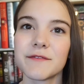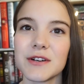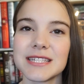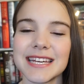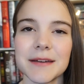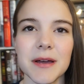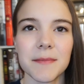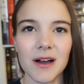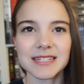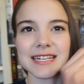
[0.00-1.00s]
the first thing in my
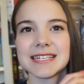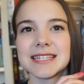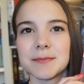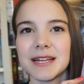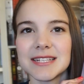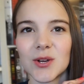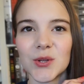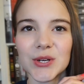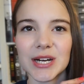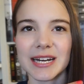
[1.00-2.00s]
box is the
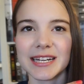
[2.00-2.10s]
placeholder